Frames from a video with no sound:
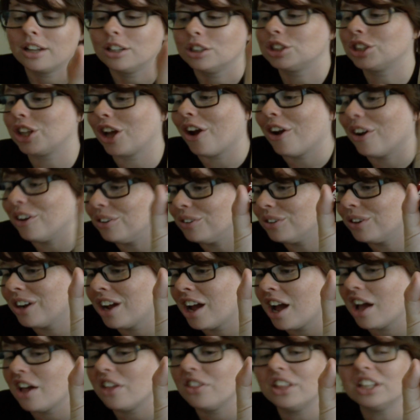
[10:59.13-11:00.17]
So
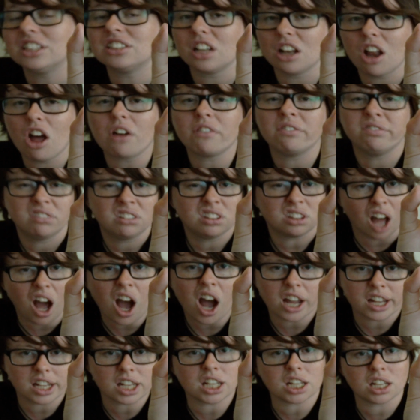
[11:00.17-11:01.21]
there's a lot of
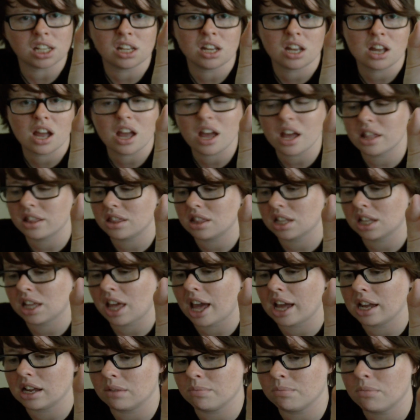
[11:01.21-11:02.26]
dying in the
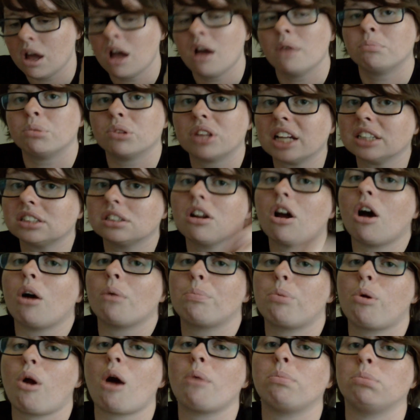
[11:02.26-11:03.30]
game, but that's not
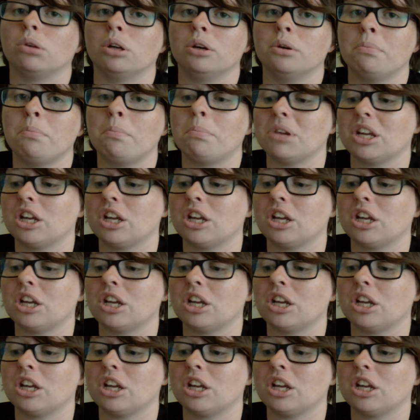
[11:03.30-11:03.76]
a problem